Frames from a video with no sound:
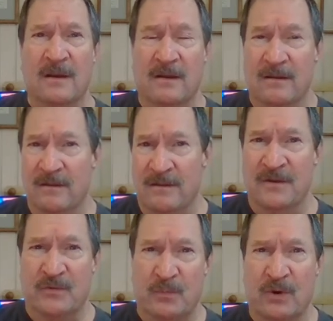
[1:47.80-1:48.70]

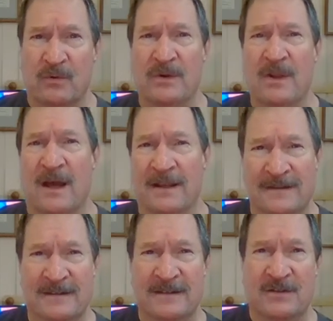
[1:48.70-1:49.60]
this book would not
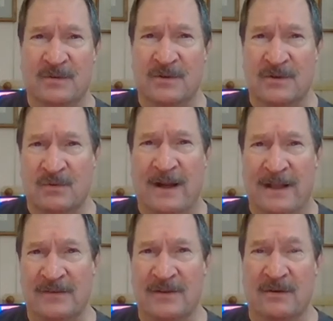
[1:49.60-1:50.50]
exist, which is why
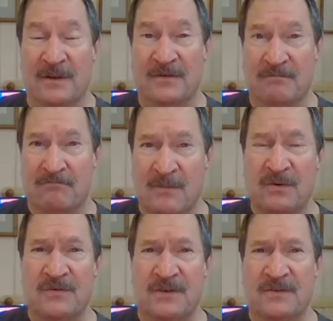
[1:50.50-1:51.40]
it's known as
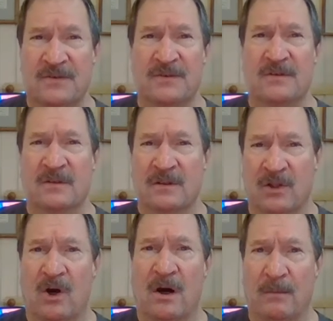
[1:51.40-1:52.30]
Moses'
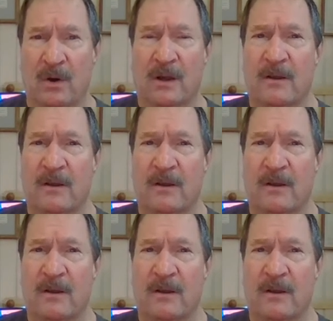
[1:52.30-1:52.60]
law book.